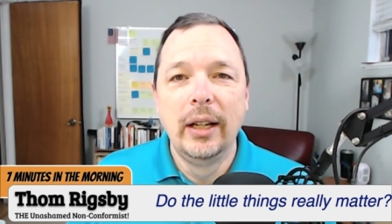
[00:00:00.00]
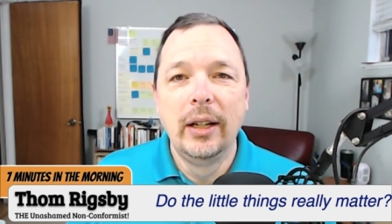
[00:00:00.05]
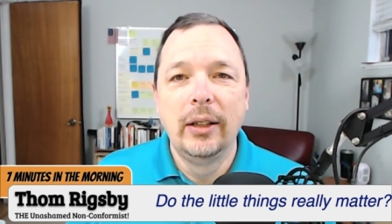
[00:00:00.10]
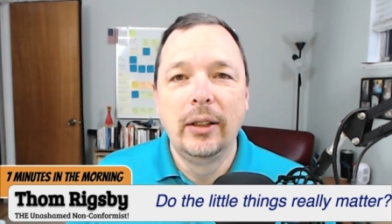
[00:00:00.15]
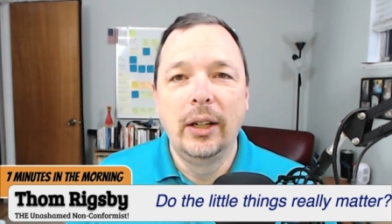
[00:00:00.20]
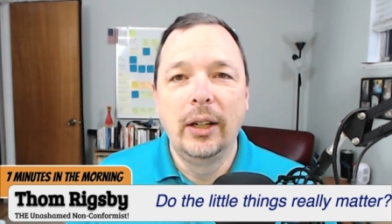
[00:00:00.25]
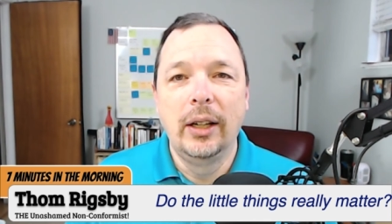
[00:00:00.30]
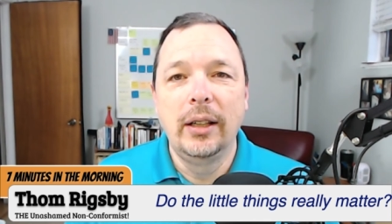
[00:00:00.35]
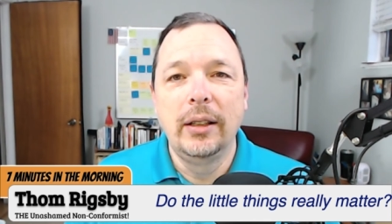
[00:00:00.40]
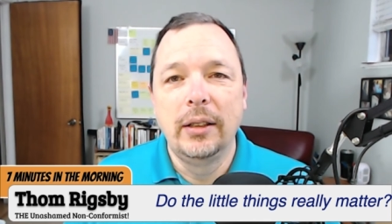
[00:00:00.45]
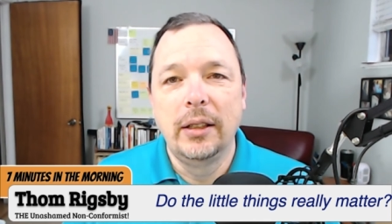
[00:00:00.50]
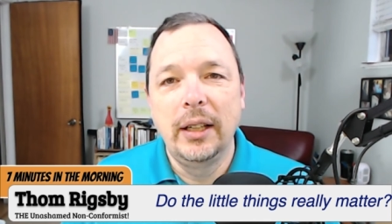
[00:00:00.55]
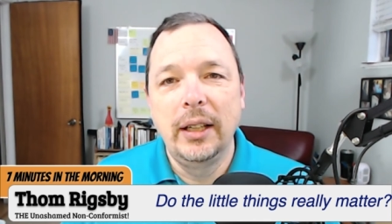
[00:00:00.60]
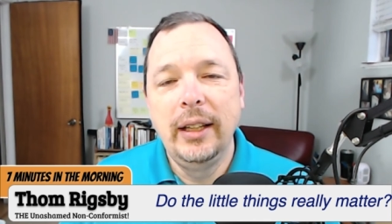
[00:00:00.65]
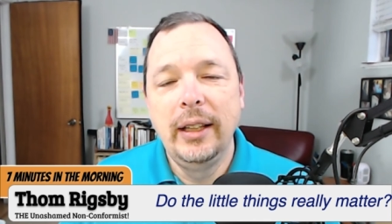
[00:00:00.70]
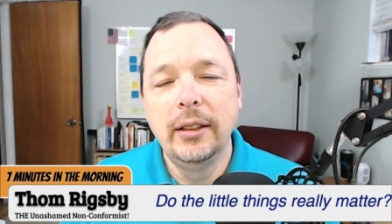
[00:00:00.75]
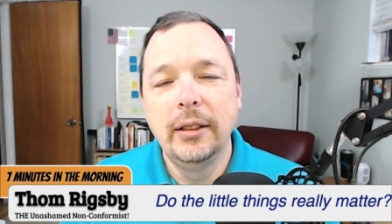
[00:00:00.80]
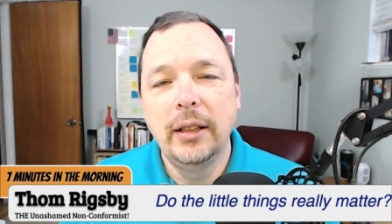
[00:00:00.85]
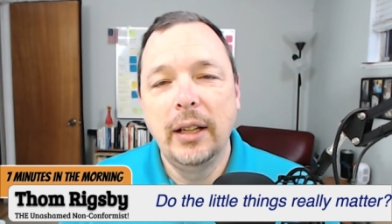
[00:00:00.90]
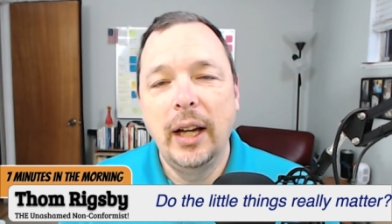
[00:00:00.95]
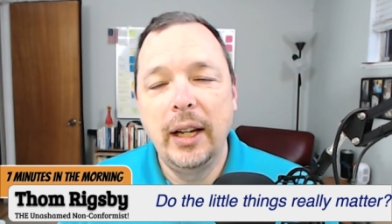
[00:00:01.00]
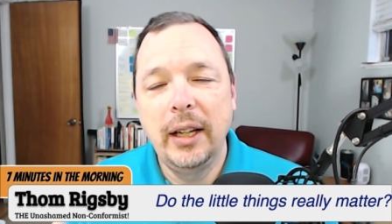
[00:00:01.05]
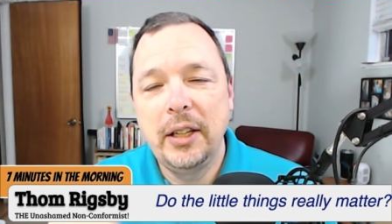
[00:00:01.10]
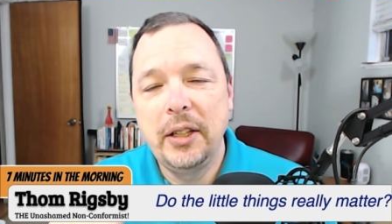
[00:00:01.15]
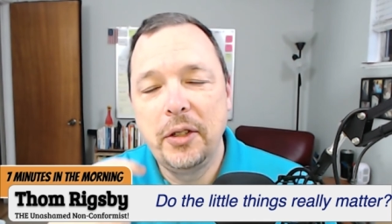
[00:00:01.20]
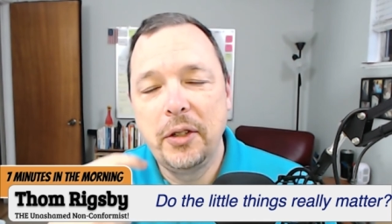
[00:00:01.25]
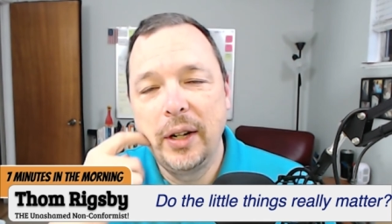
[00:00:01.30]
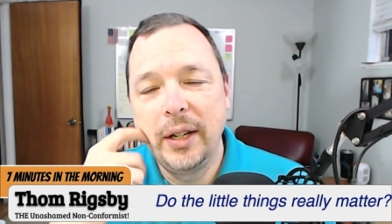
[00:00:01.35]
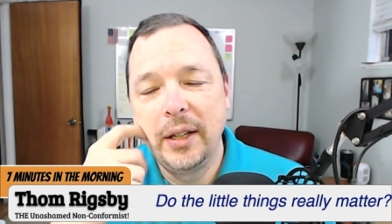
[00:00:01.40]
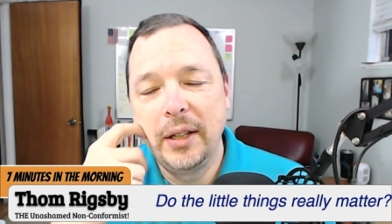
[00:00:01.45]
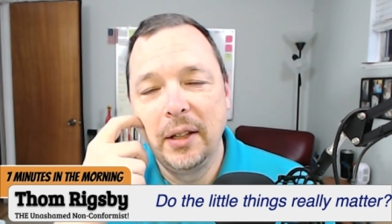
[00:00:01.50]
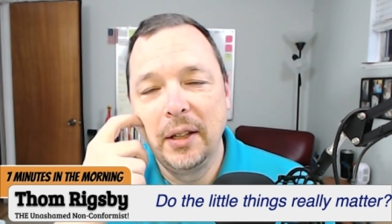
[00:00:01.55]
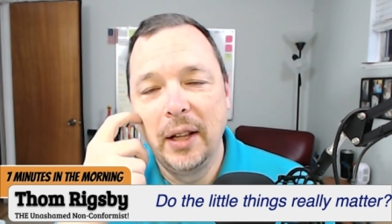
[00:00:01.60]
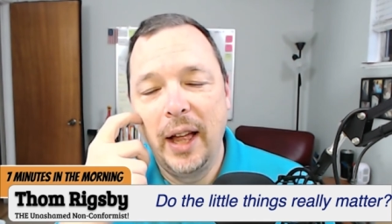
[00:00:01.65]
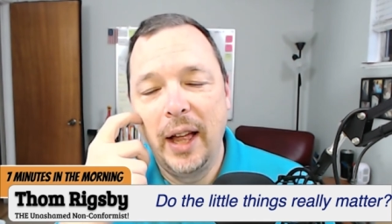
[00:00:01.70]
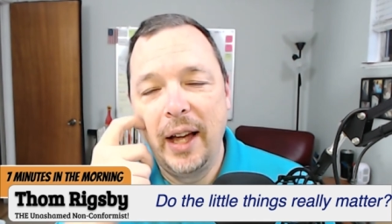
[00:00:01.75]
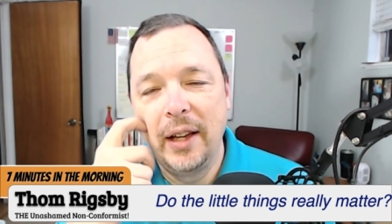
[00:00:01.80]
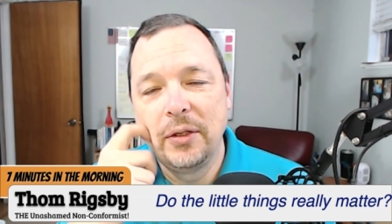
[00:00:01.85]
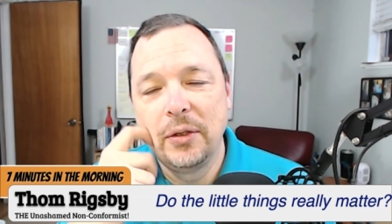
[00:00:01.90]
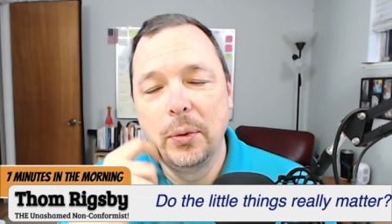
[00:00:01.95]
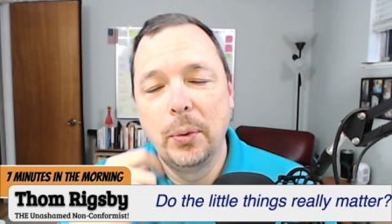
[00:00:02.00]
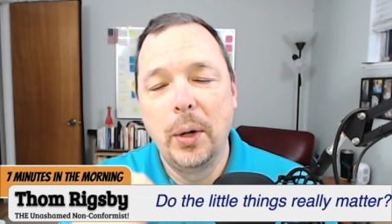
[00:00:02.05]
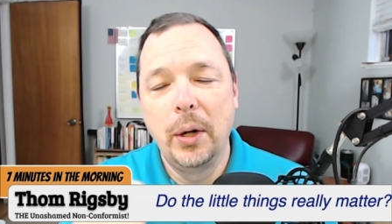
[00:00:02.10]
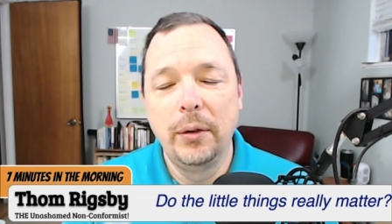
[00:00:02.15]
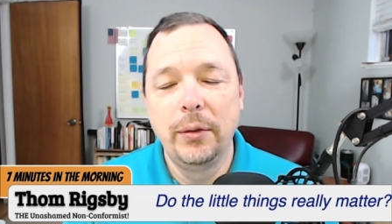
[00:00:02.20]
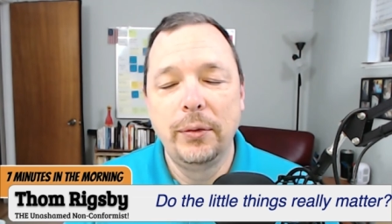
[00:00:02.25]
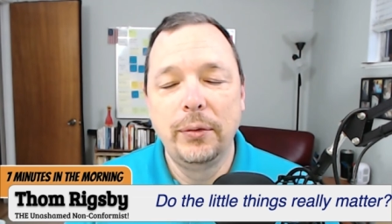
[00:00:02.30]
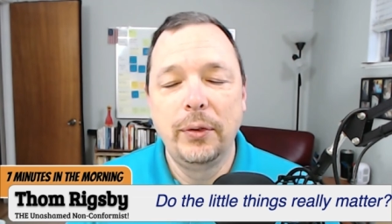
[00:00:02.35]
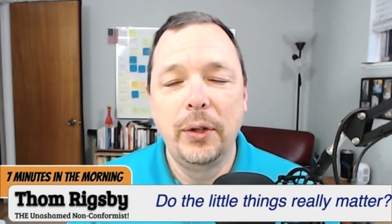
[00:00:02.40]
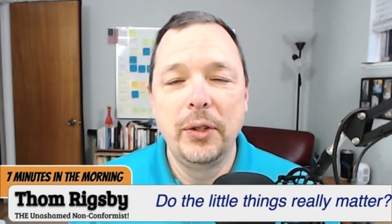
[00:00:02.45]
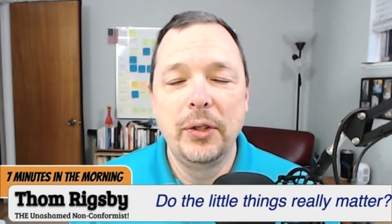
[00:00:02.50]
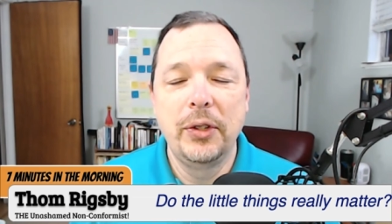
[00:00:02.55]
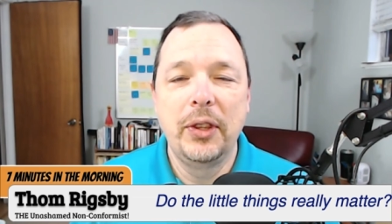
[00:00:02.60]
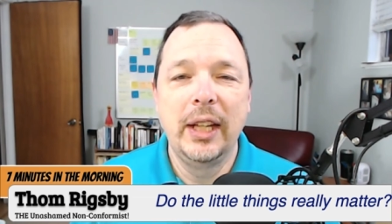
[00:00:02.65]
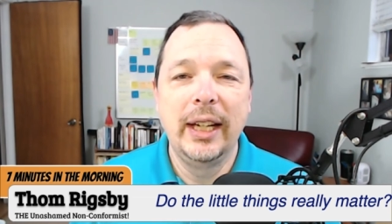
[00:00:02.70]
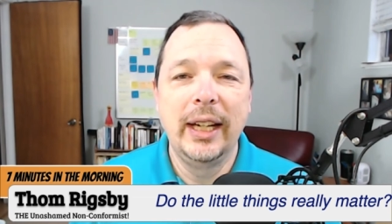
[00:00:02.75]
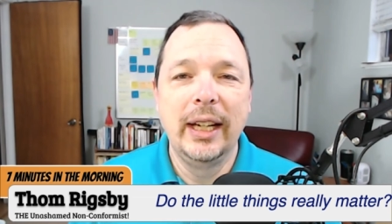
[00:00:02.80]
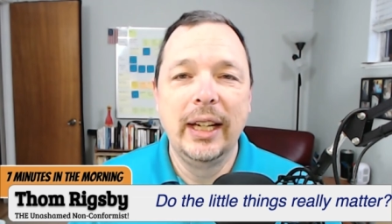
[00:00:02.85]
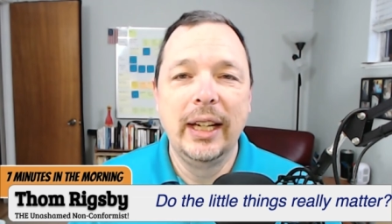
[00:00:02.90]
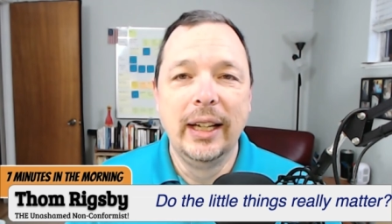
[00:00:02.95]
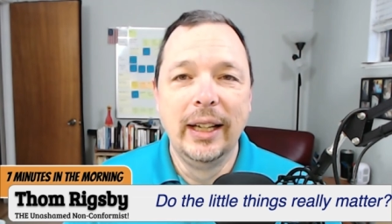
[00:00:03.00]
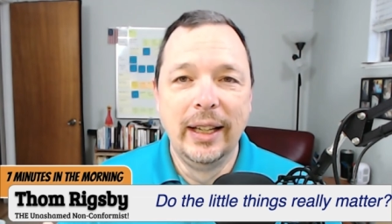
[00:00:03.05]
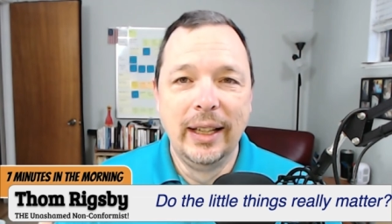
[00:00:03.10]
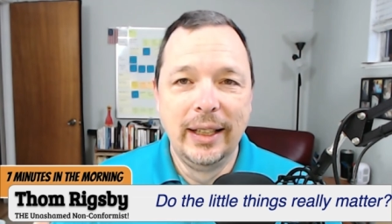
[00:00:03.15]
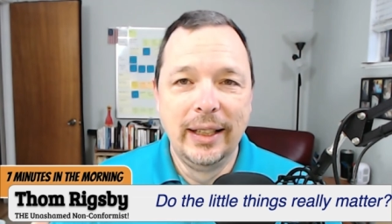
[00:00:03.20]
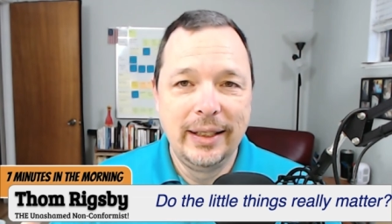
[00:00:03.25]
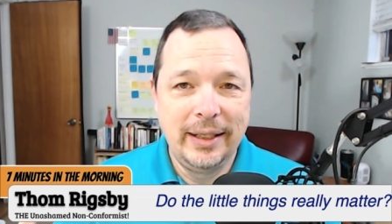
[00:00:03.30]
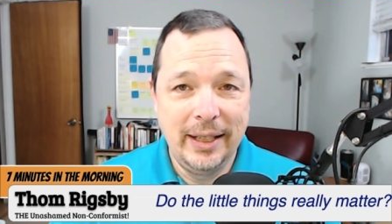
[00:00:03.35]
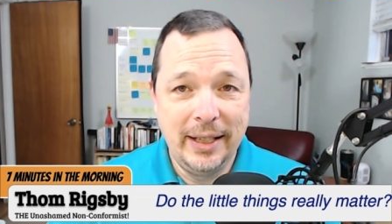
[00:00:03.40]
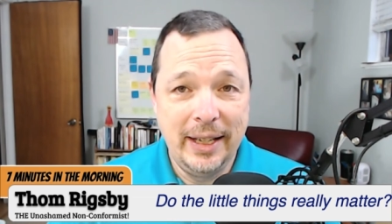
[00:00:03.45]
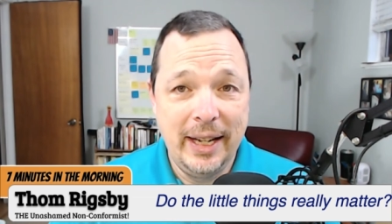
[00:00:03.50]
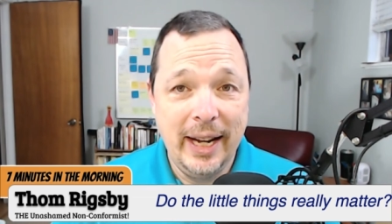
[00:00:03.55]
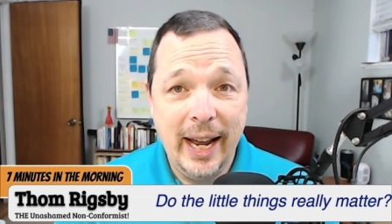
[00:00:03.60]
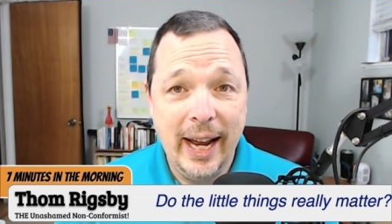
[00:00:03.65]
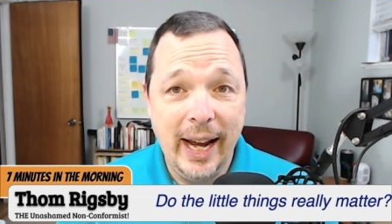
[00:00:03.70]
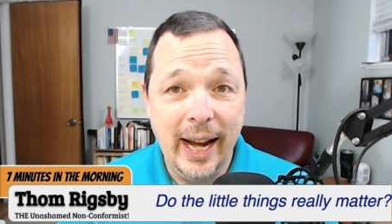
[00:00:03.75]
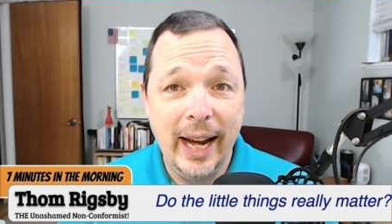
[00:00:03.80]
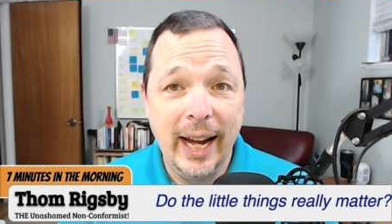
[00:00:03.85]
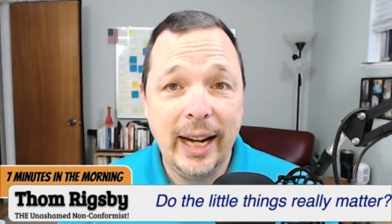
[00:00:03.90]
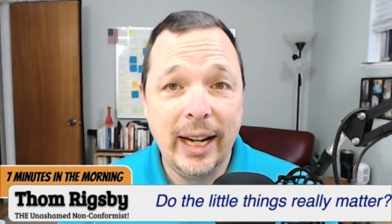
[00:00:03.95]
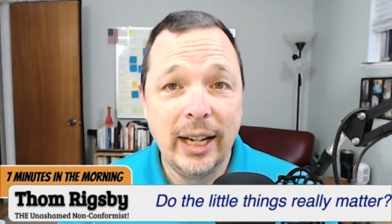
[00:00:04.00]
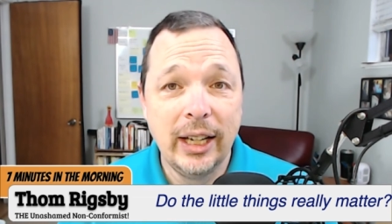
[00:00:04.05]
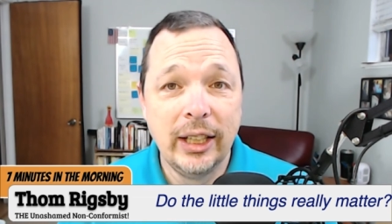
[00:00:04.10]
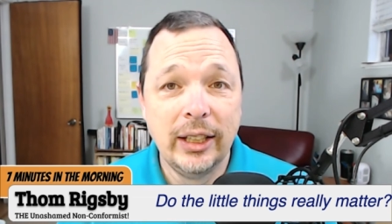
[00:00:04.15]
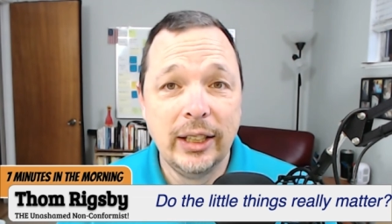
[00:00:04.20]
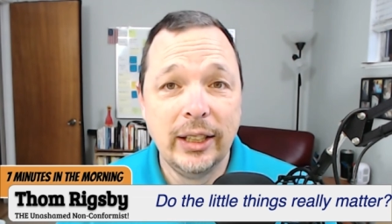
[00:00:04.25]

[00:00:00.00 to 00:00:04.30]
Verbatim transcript: All right, I can I can drink a glass of water first thing today